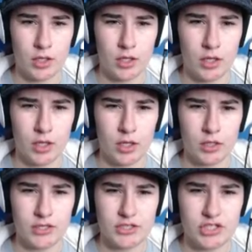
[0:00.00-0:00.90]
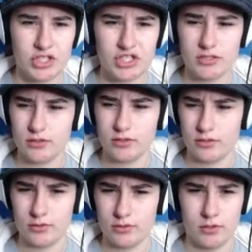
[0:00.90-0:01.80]
Did she just...
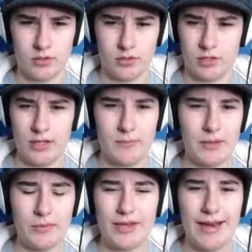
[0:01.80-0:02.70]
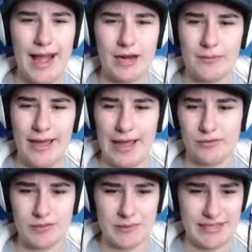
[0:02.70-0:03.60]
Can people get out of my house,
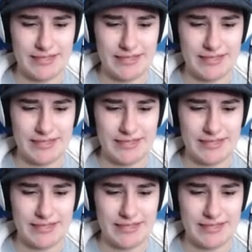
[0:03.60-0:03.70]
please?